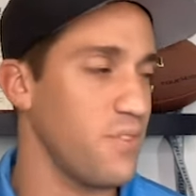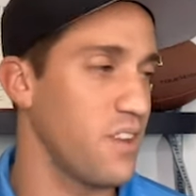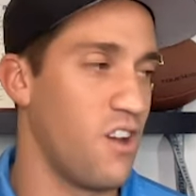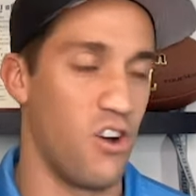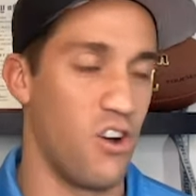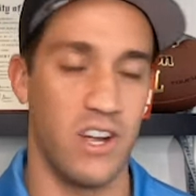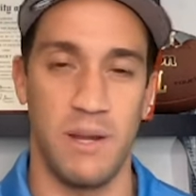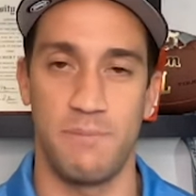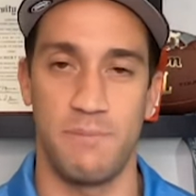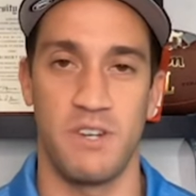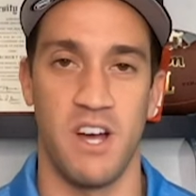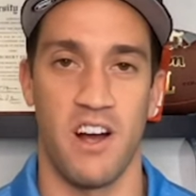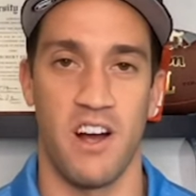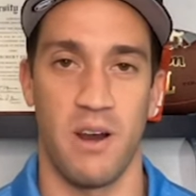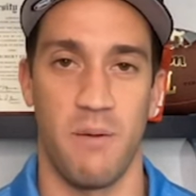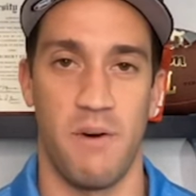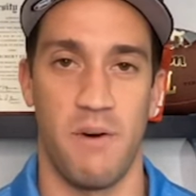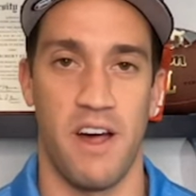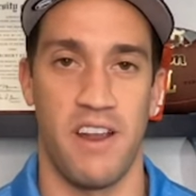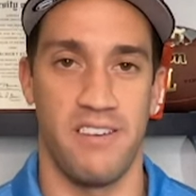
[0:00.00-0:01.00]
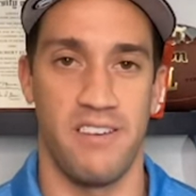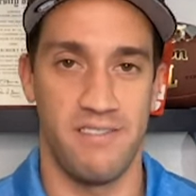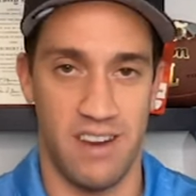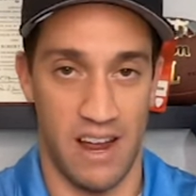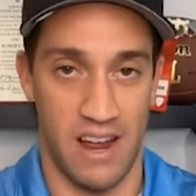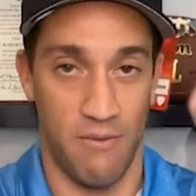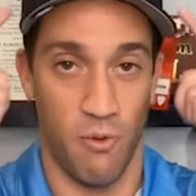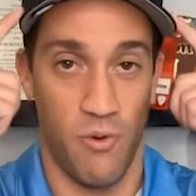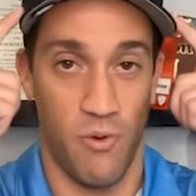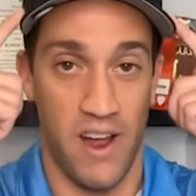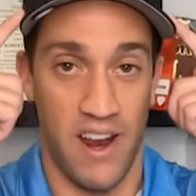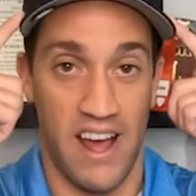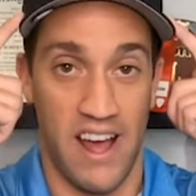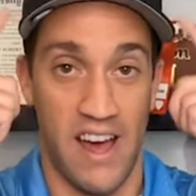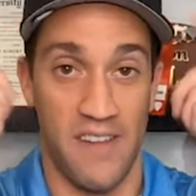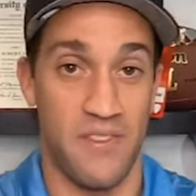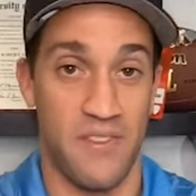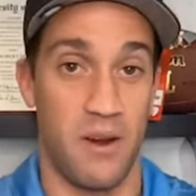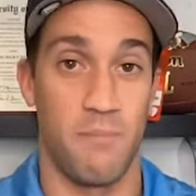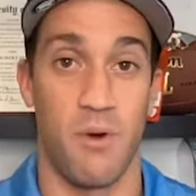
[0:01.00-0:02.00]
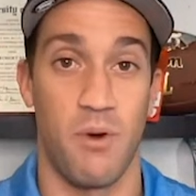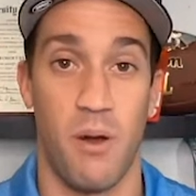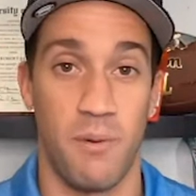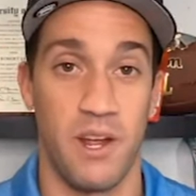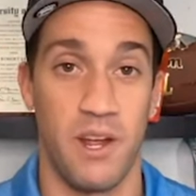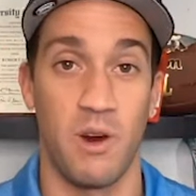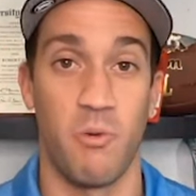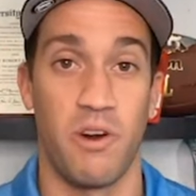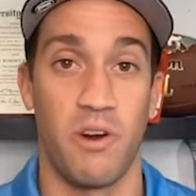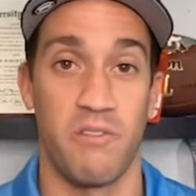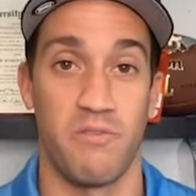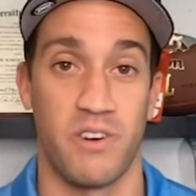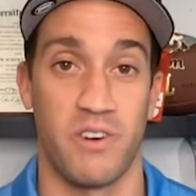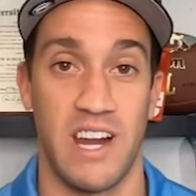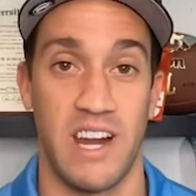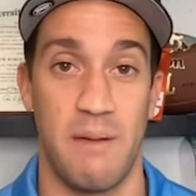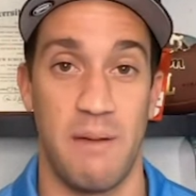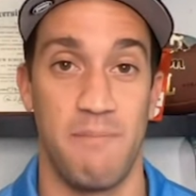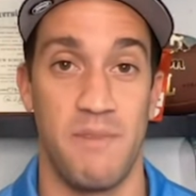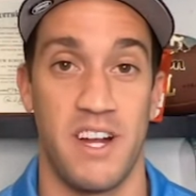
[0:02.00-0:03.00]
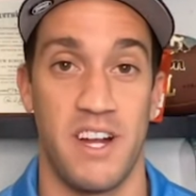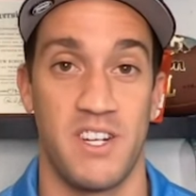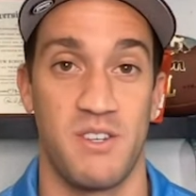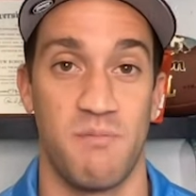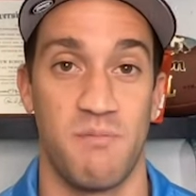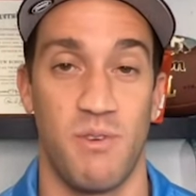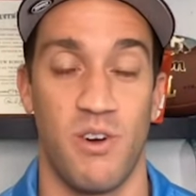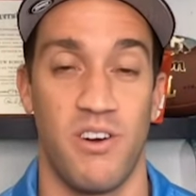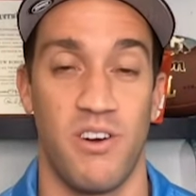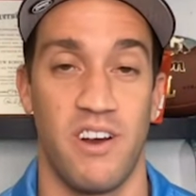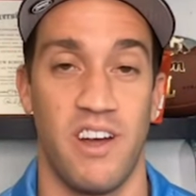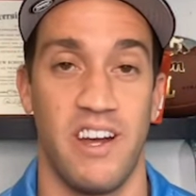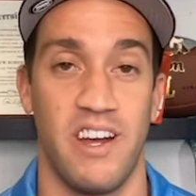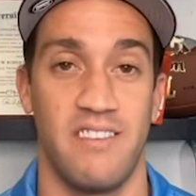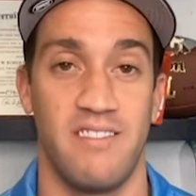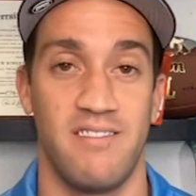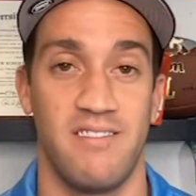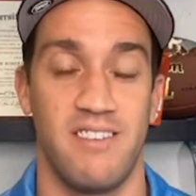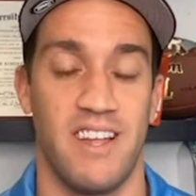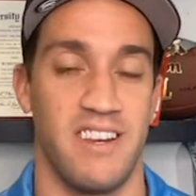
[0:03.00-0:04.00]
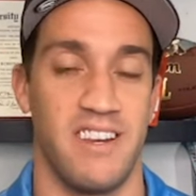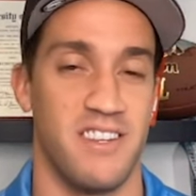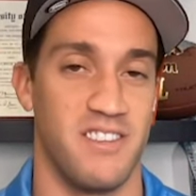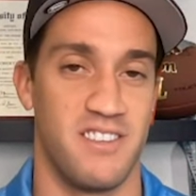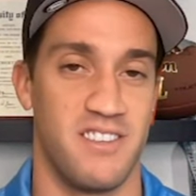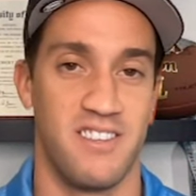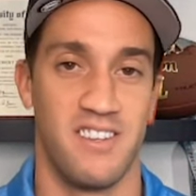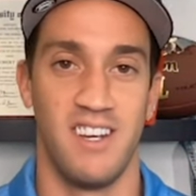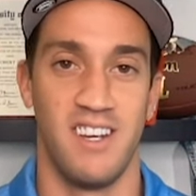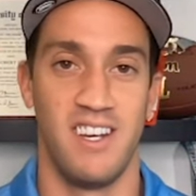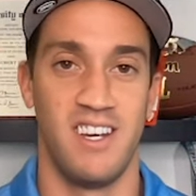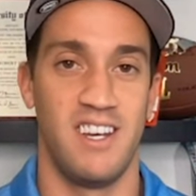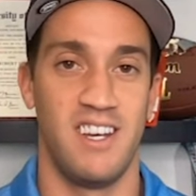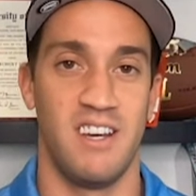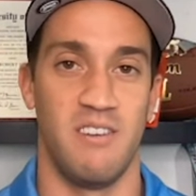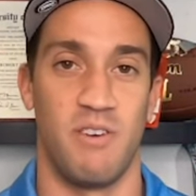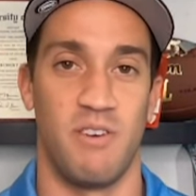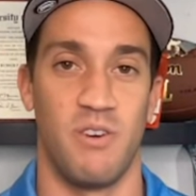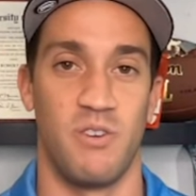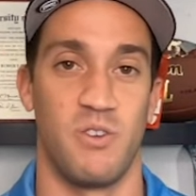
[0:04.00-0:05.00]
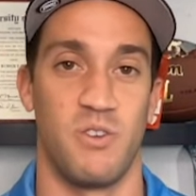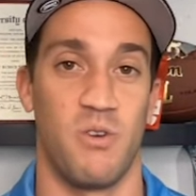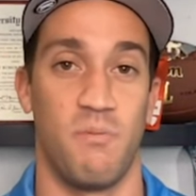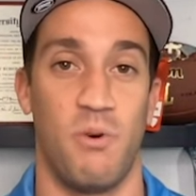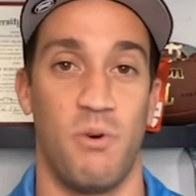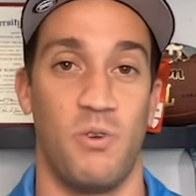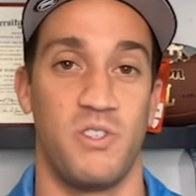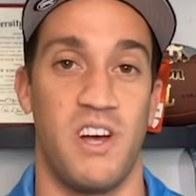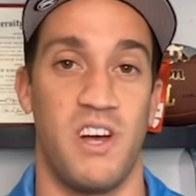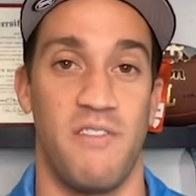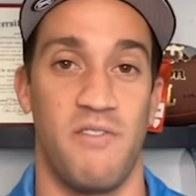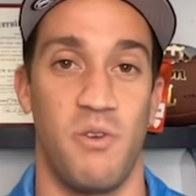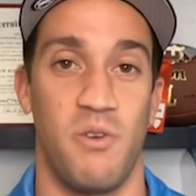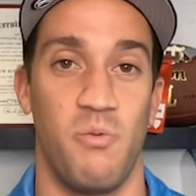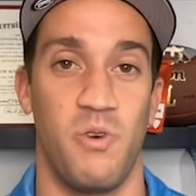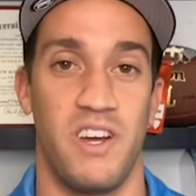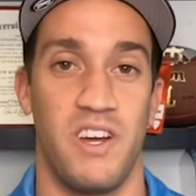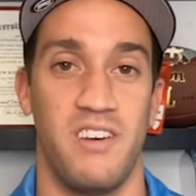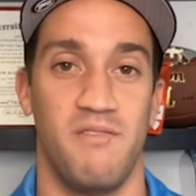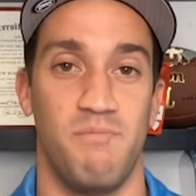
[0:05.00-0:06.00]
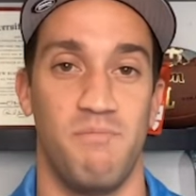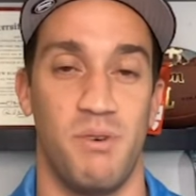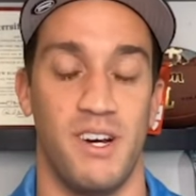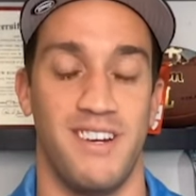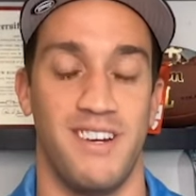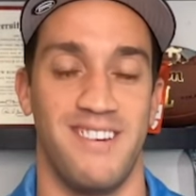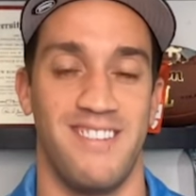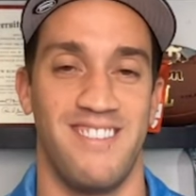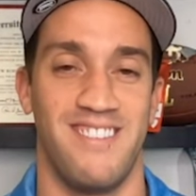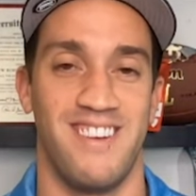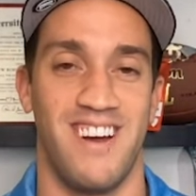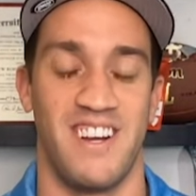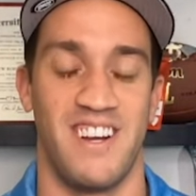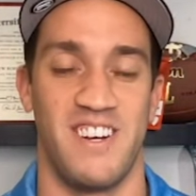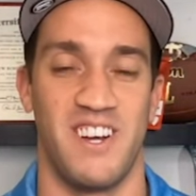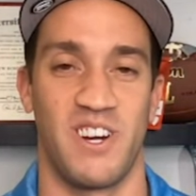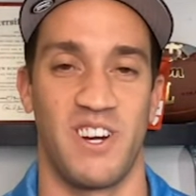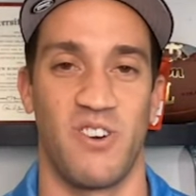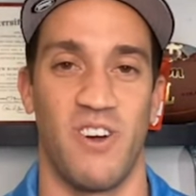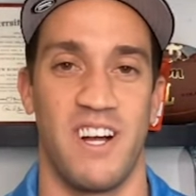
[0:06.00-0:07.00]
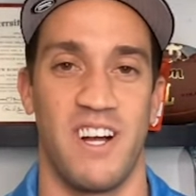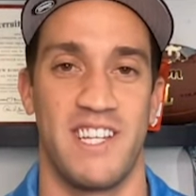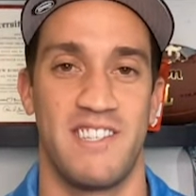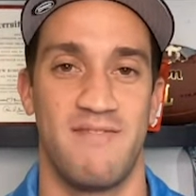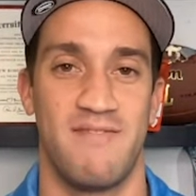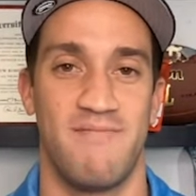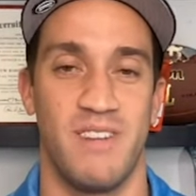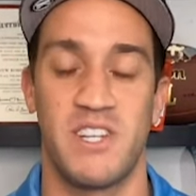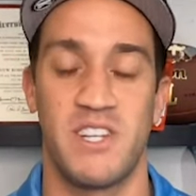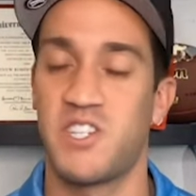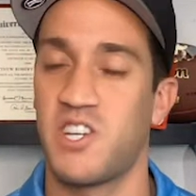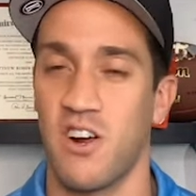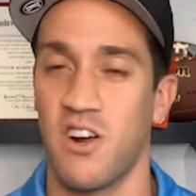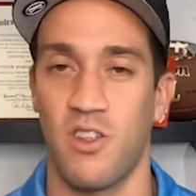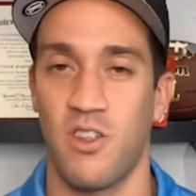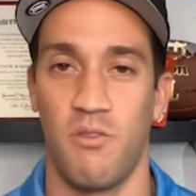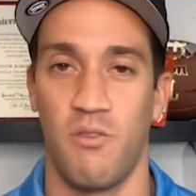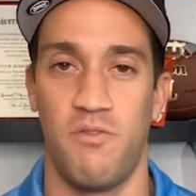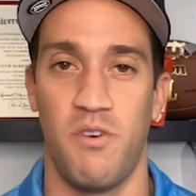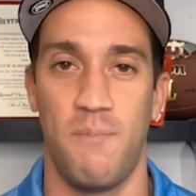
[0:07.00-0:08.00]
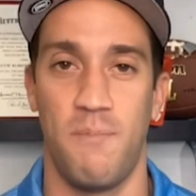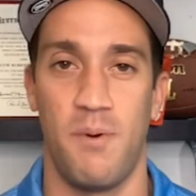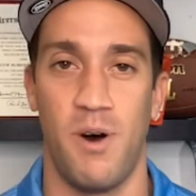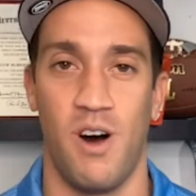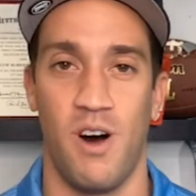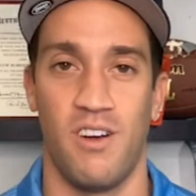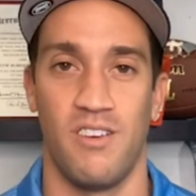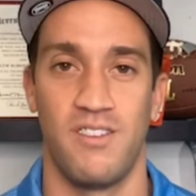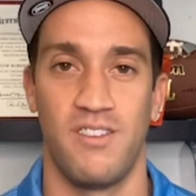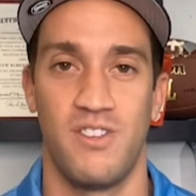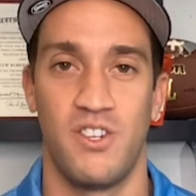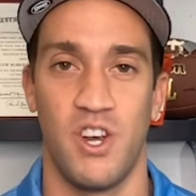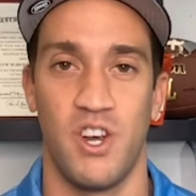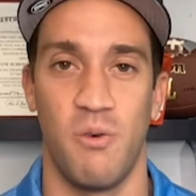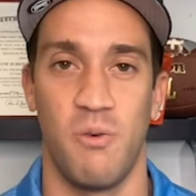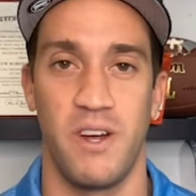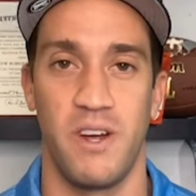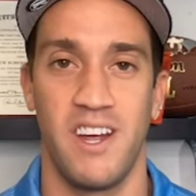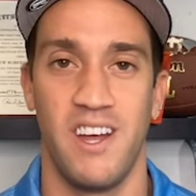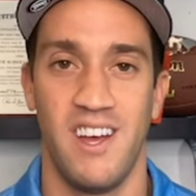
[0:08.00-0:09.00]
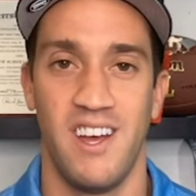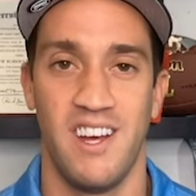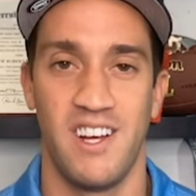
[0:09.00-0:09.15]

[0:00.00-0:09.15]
I'll keep talking about it. I have a red hat that I'm probably going to wear for game night tomorrow night. That is, if Arizona pulls off the win, but I digress. Let's talk a little football, shall we?